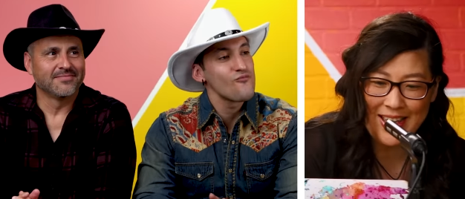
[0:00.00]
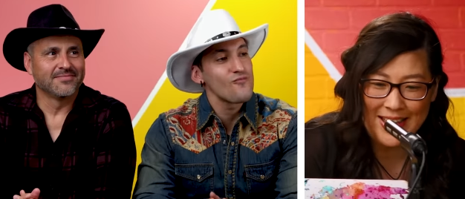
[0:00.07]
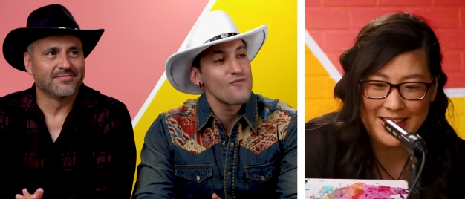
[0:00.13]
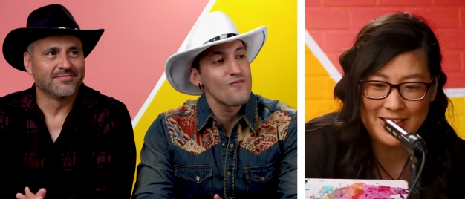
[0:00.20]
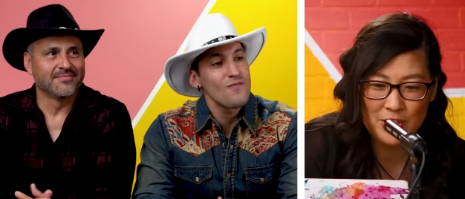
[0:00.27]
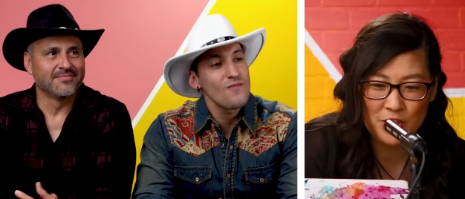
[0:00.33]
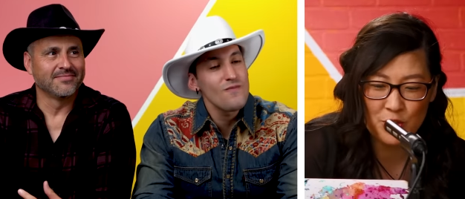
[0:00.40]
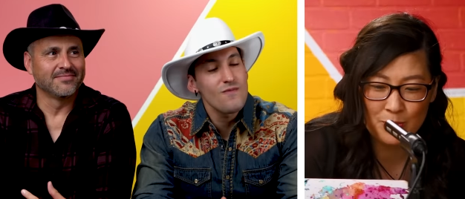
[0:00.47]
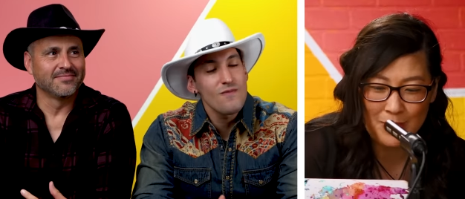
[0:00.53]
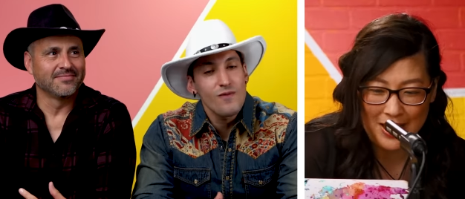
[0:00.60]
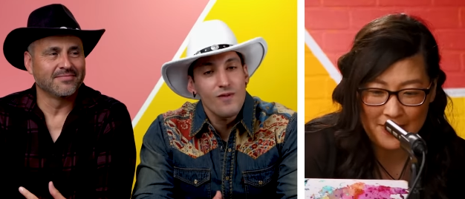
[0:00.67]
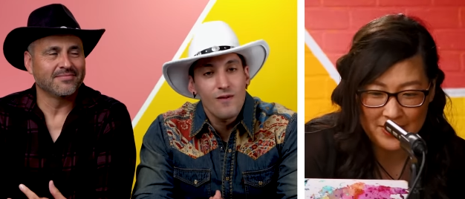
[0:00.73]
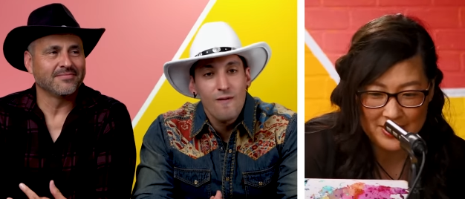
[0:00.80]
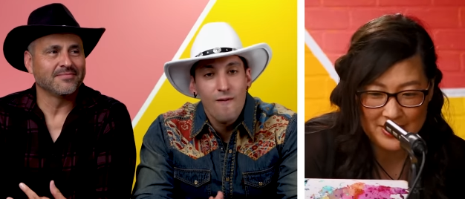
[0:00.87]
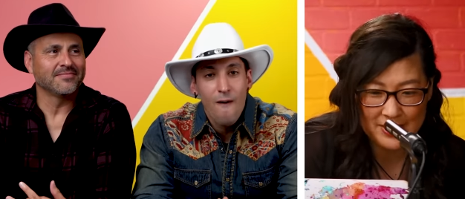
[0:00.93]
Speaker 1: and
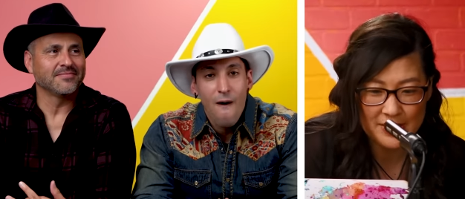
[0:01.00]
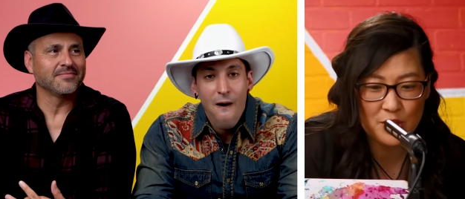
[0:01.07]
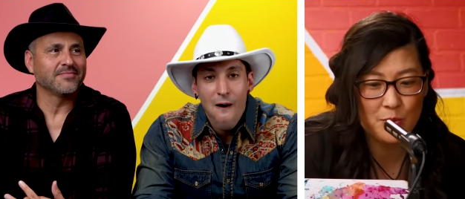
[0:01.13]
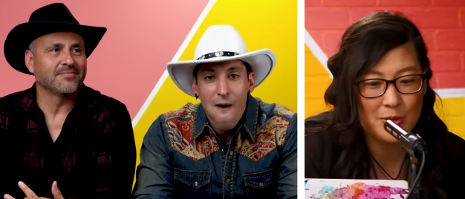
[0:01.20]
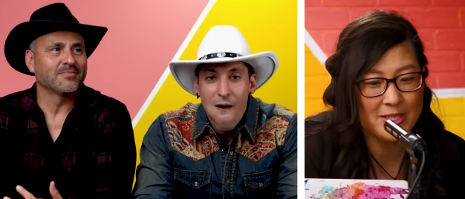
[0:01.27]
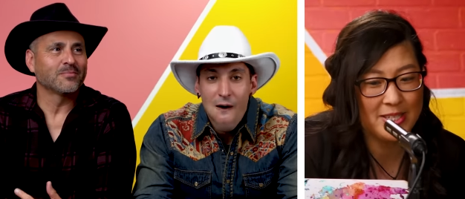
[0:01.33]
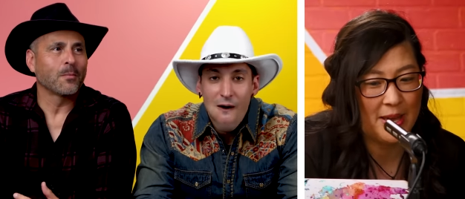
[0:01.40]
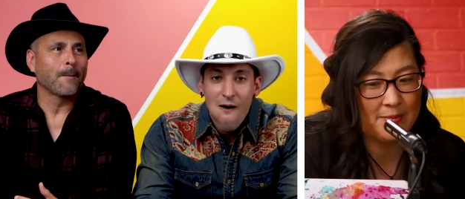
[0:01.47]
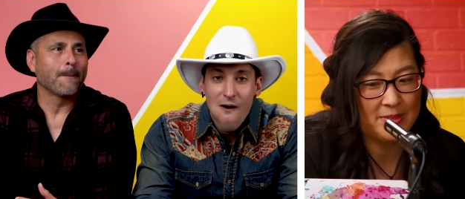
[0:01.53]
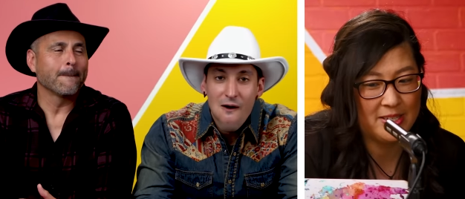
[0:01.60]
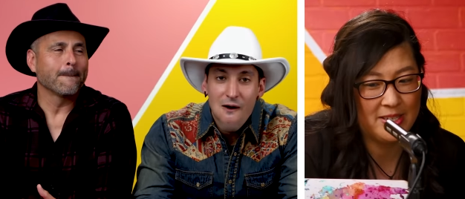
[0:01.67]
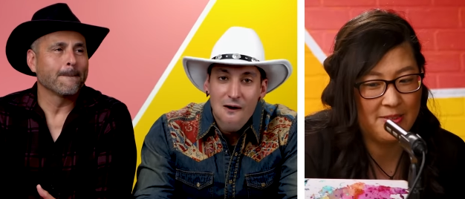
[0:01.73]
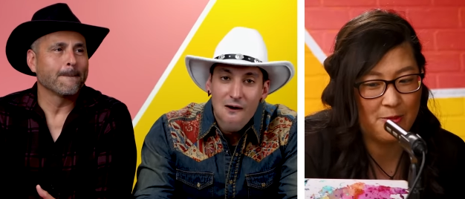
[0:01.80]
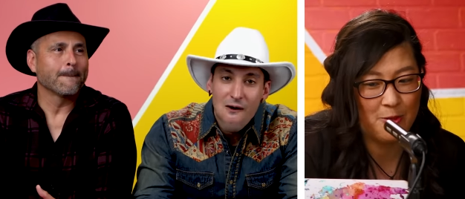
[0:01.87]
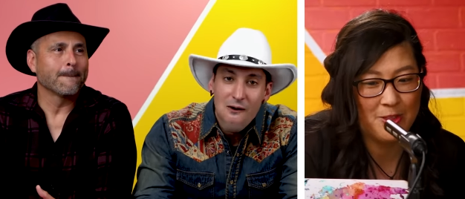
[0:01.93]
Travis, you were tempted,
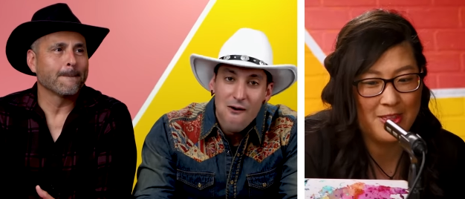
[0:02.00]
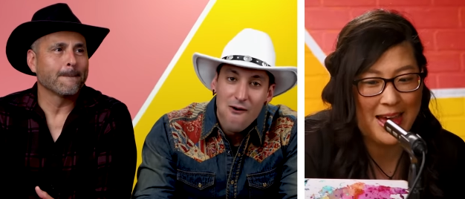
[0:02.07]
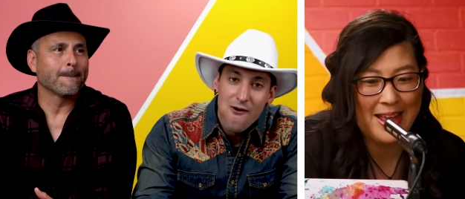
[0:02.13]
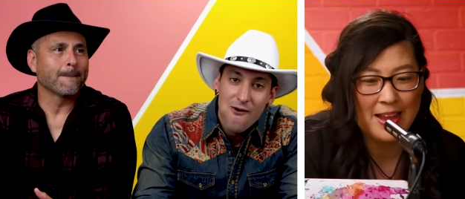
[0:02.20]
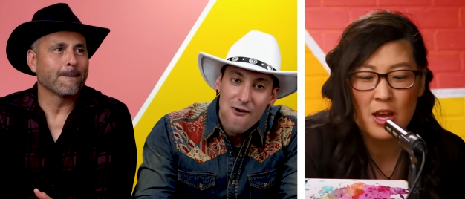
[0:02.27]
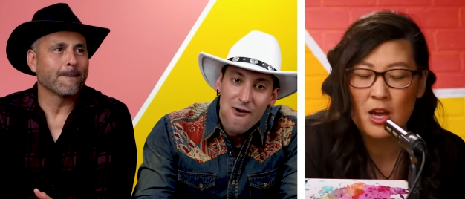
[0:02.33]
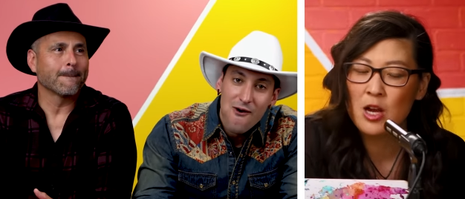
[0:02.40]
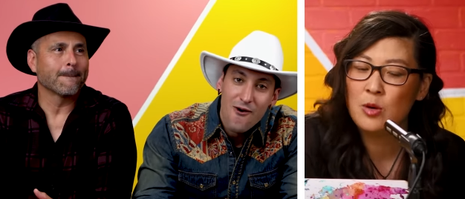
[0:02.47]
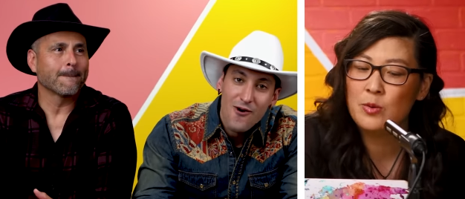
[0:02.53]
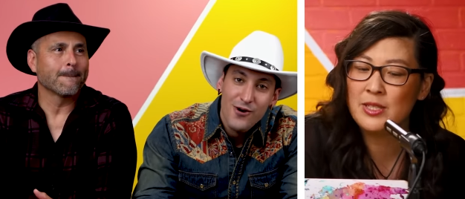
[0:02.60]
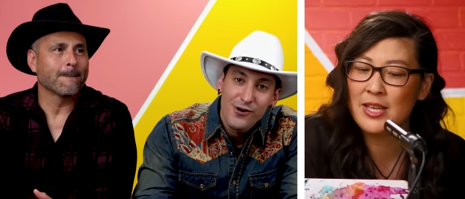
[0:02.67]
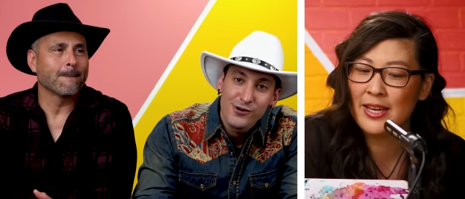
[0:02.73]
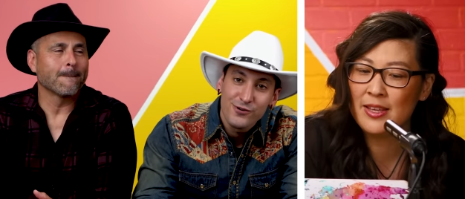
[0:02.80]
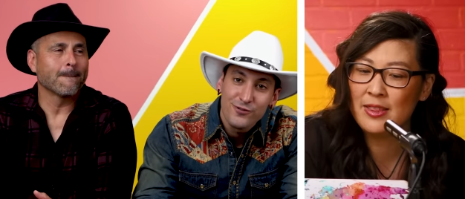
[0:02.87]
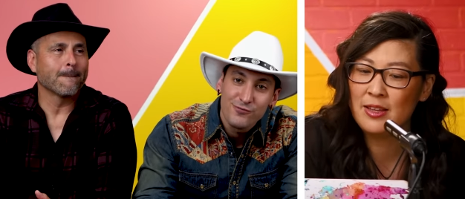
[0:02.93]
and for that, we're
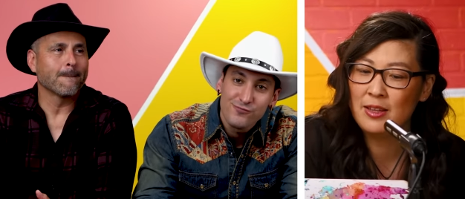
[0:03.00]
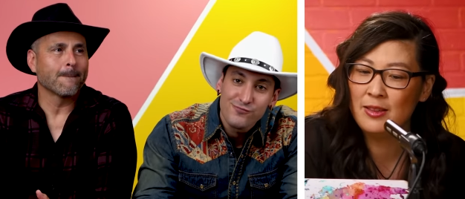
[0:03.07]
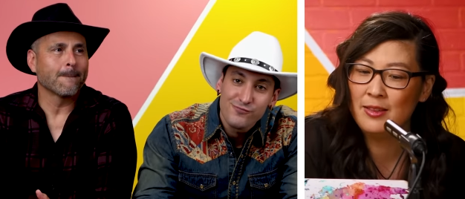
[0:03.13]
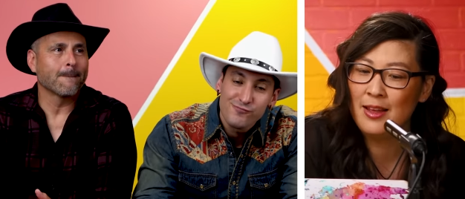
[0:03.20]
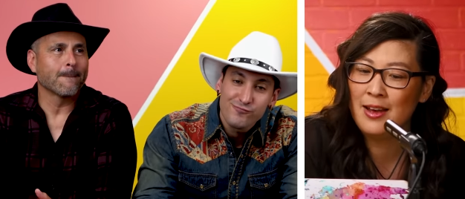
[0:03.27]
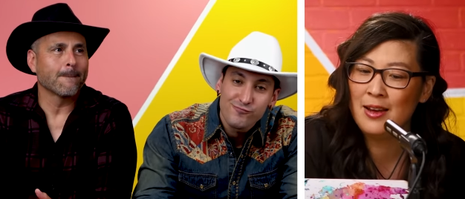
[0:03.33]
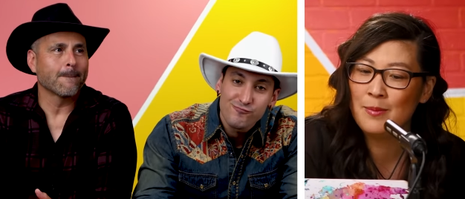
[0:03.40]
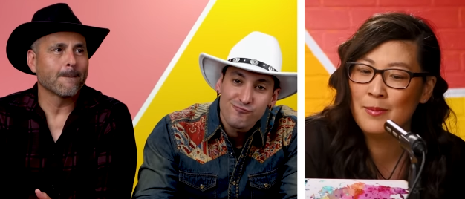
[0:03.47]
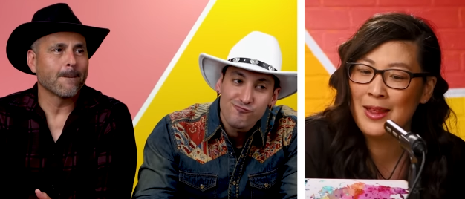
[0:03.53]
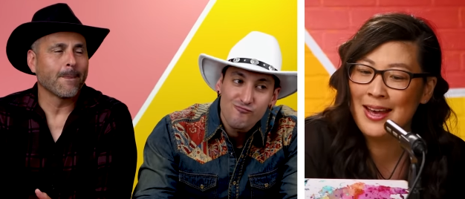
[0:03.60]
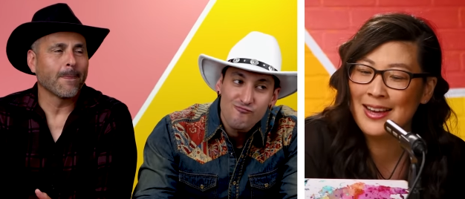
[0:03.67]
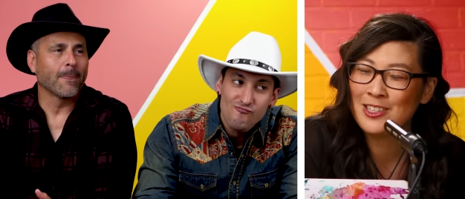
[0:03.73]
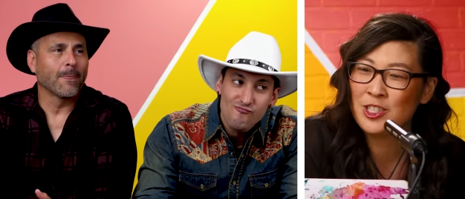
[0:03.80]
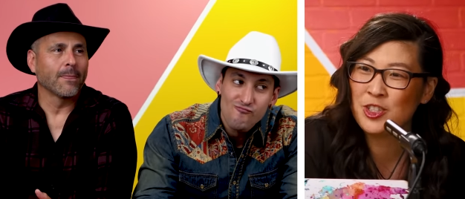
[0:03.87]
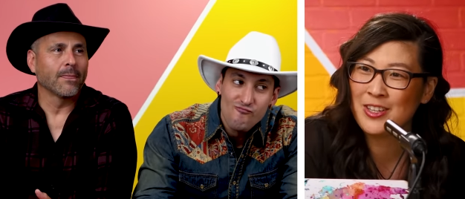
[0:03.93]
taking the long
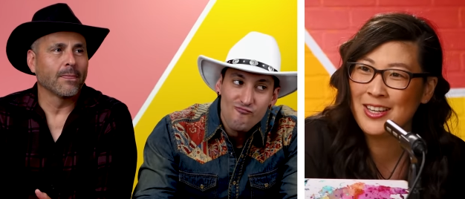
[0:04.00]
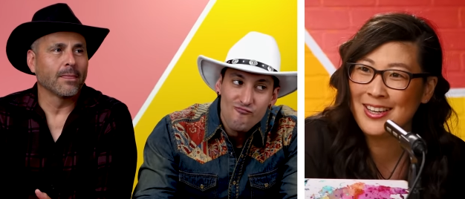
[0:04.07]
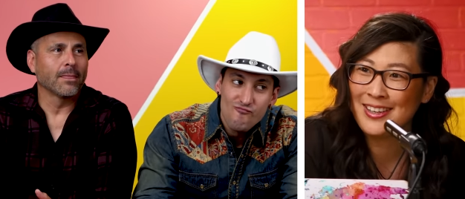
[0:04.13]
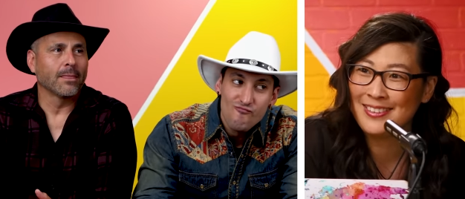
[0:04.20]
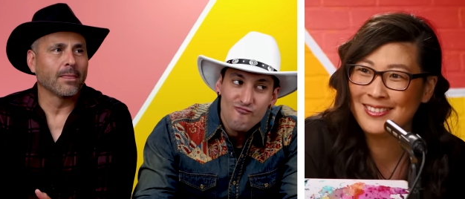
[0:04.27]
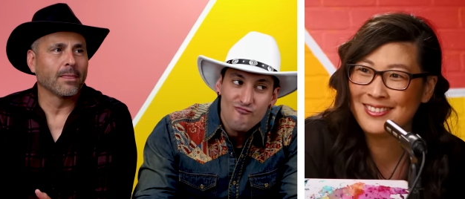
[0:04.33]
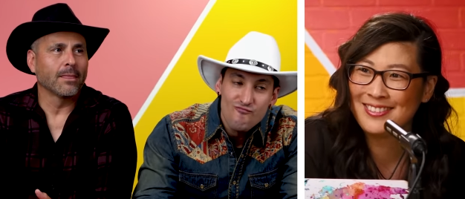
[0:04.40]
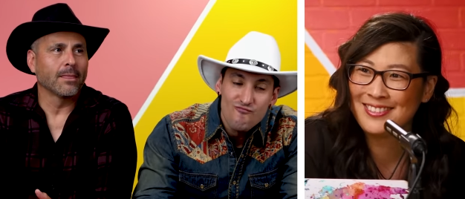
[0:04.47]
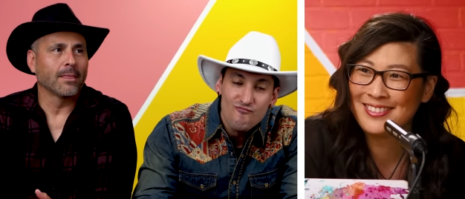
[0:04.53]
black train.